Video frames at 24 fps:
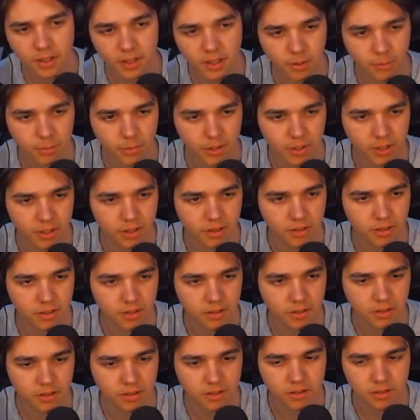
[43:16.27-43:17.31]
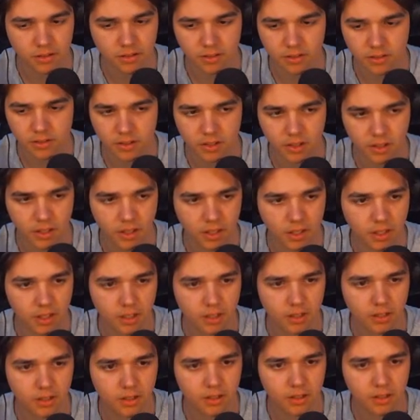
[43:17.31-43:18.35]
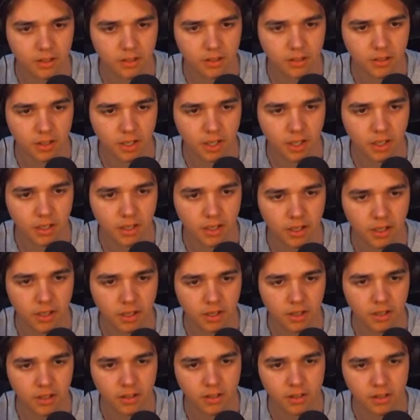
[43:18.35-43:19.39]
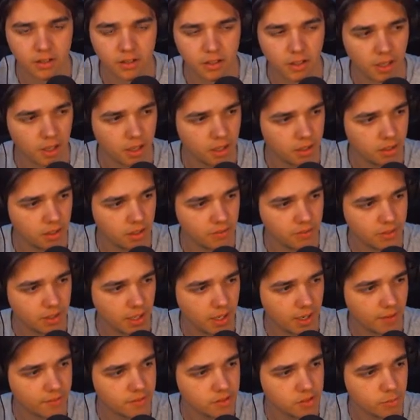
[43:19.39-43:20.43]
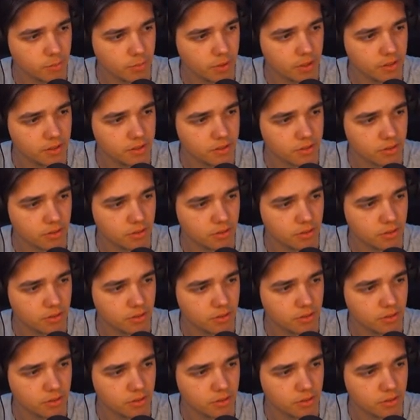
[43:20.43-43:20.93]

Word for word: Hey, man. Yeah. I, I, I'd love to have some ice